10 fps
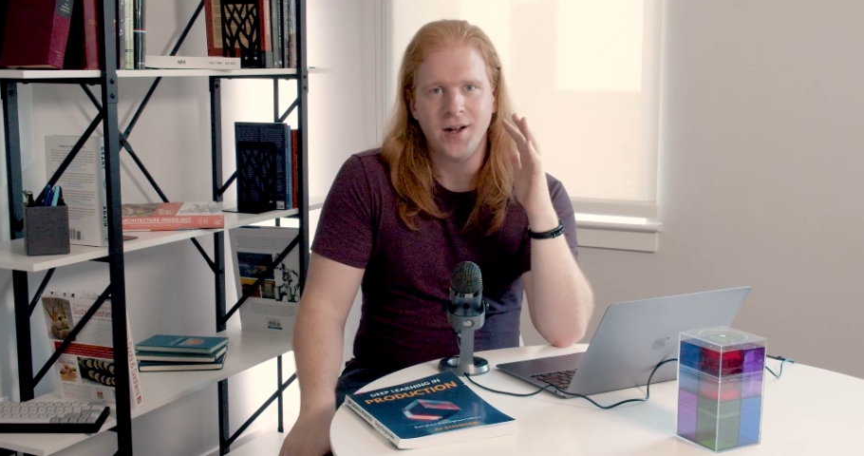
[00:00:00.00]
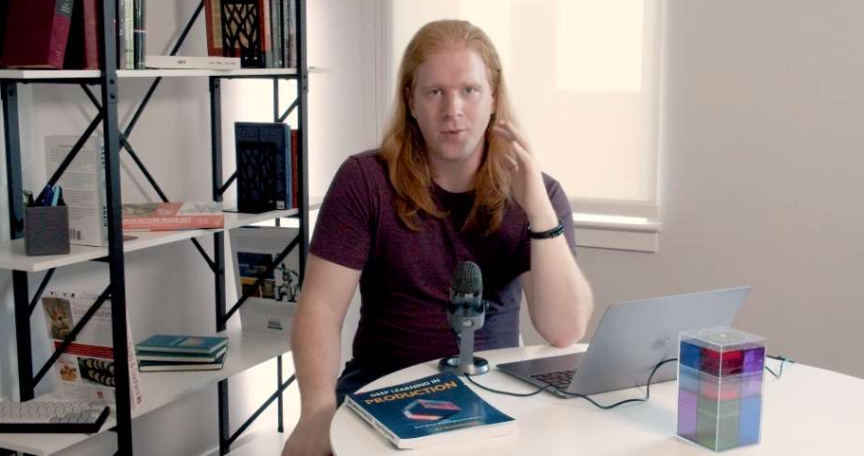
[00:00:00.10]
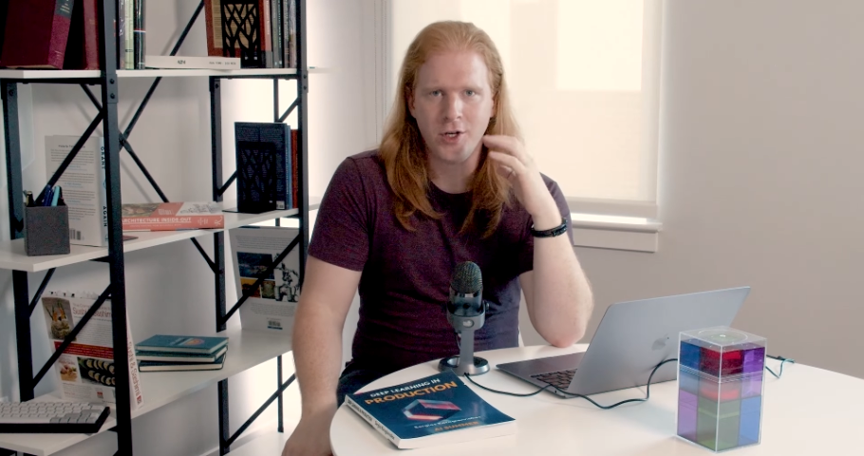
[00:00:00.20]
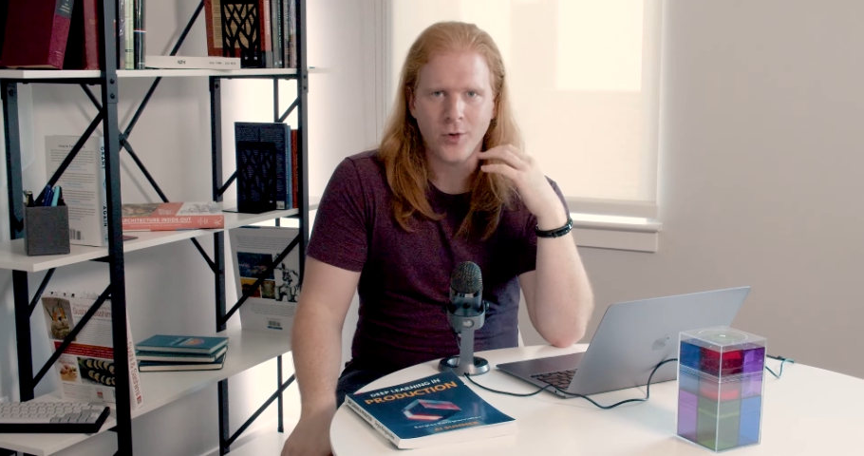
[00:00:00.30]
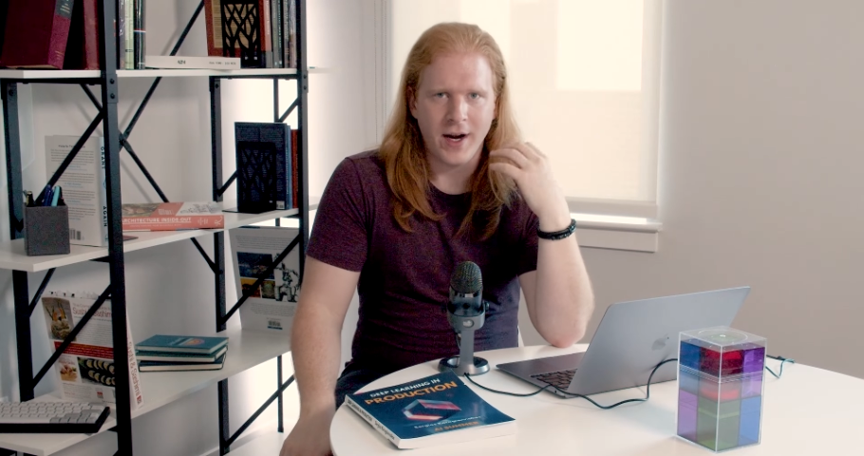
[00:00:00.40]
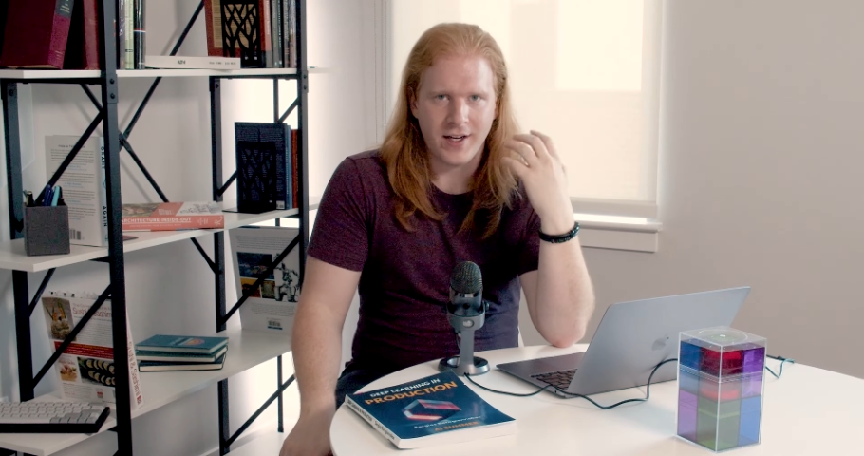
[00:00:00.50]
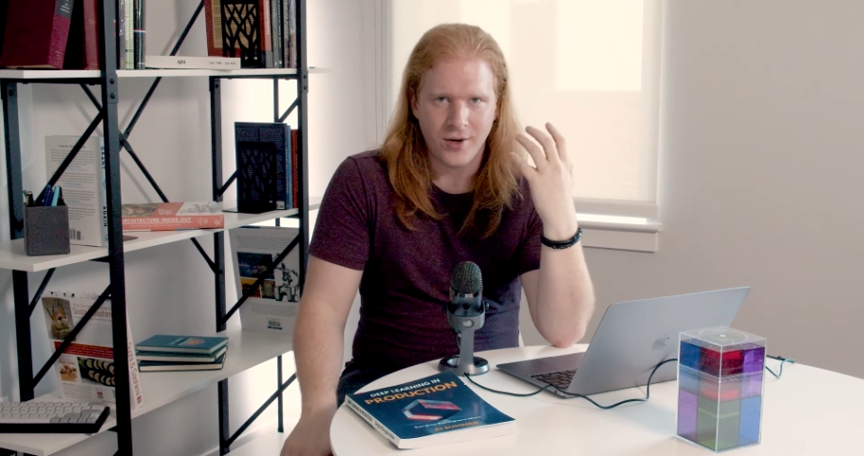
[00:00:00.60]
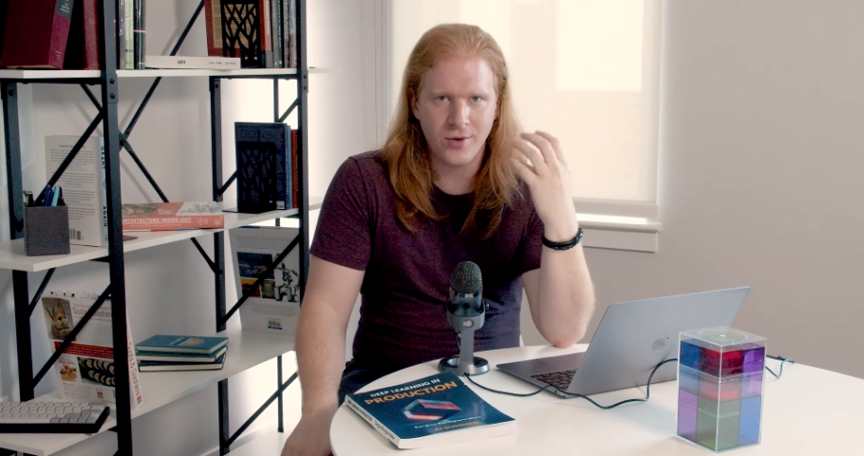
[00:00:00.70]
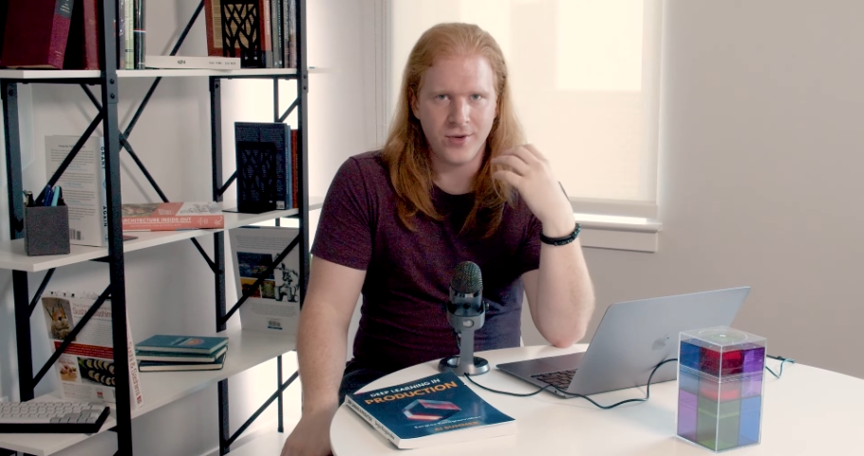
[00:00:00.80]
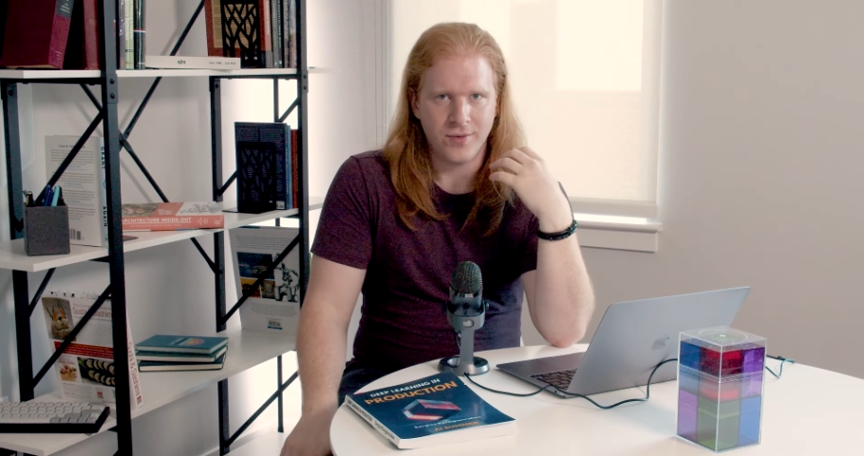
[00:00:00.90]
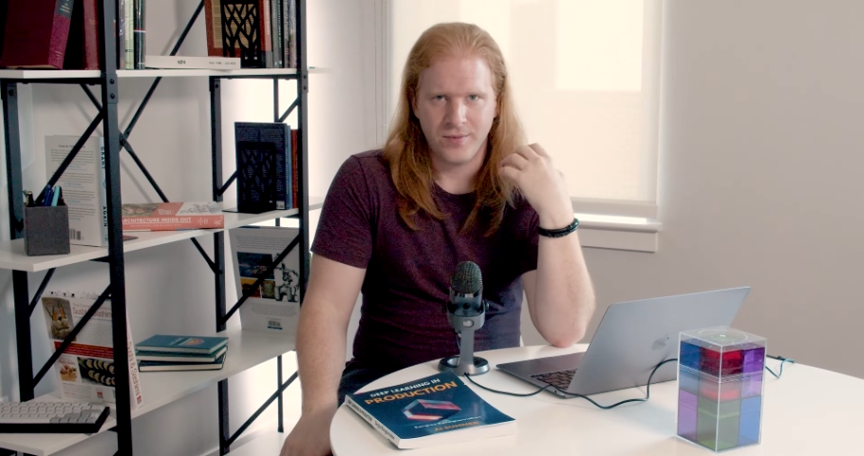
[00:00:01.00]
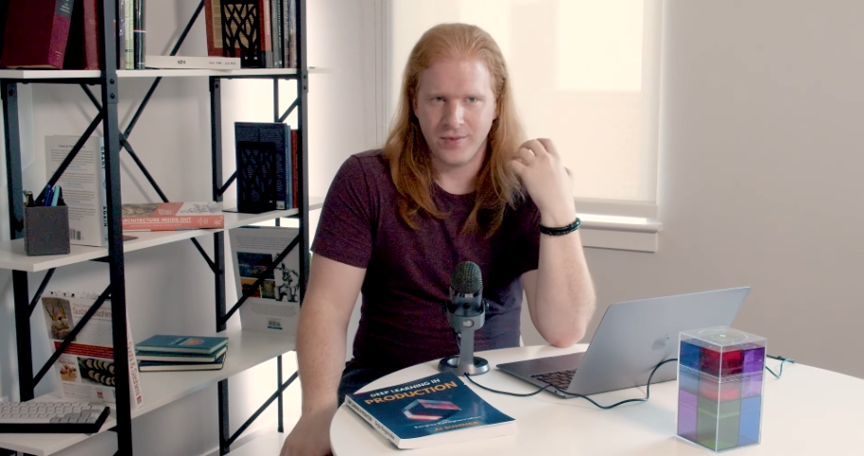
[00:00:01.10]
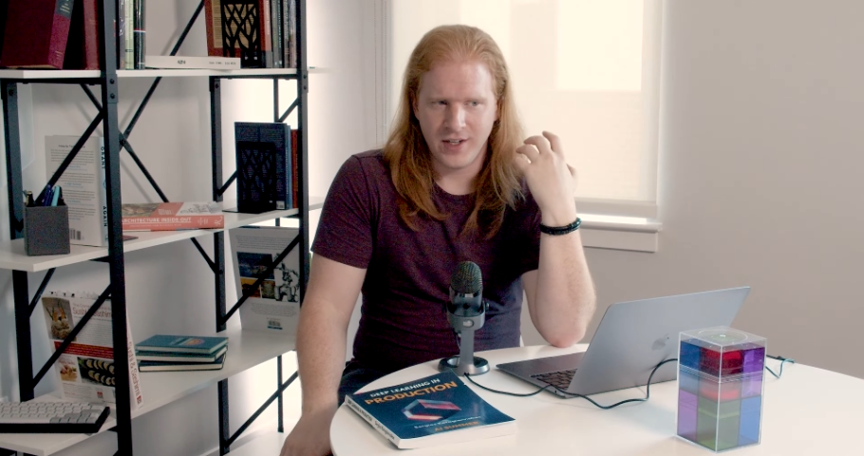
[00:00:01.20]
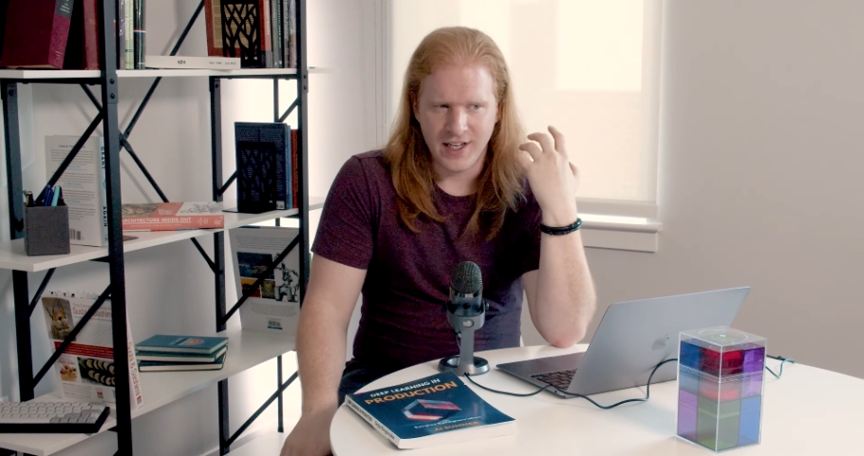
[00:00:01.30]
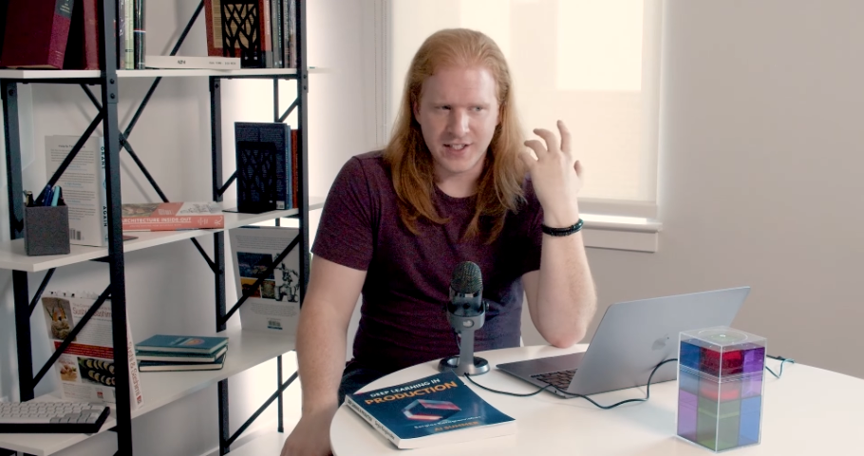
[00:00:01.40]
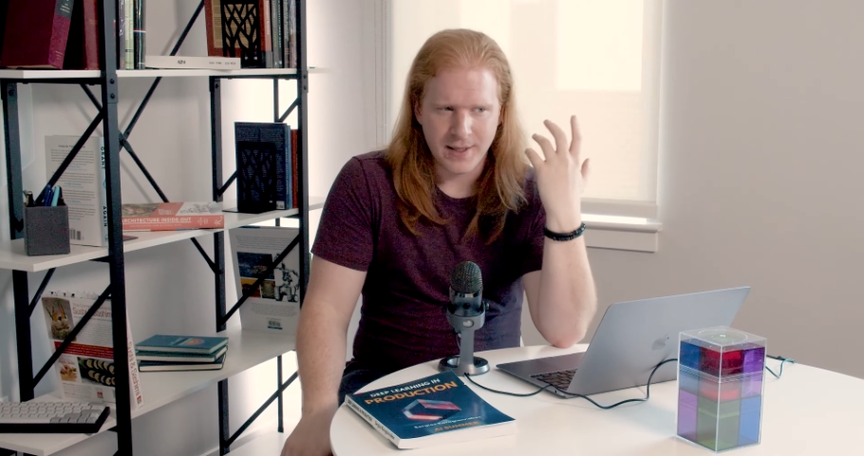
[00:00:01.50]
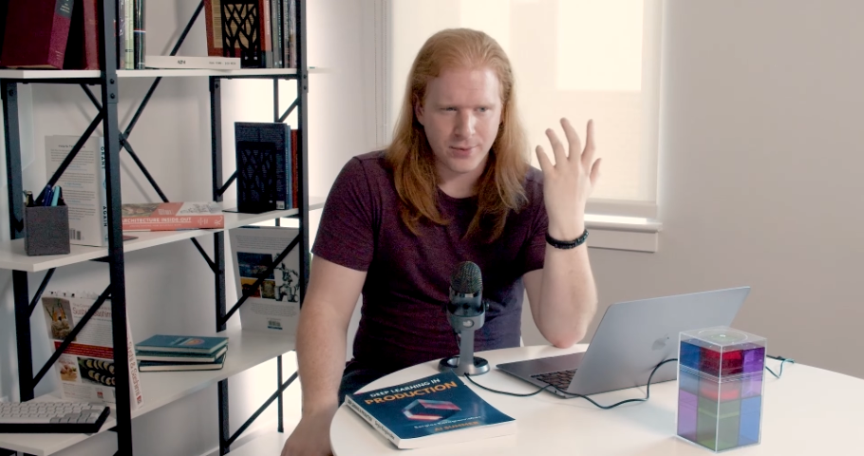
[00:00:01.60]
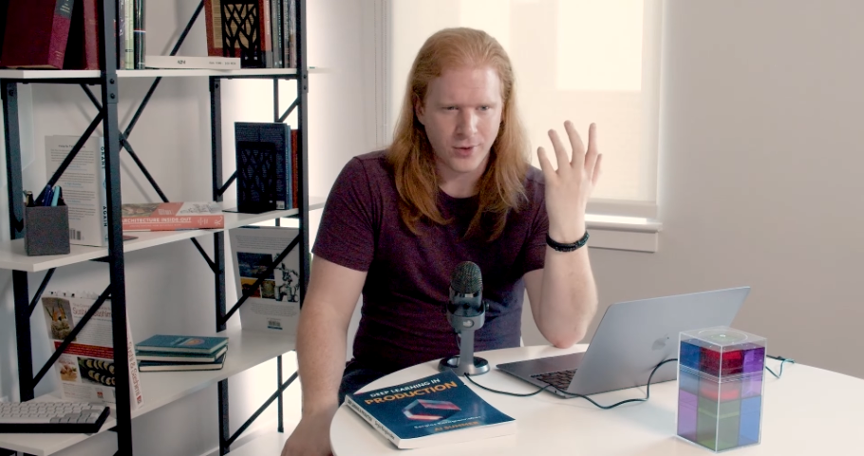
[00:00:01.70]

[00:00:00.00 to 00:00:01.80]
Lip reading: When you write code in deep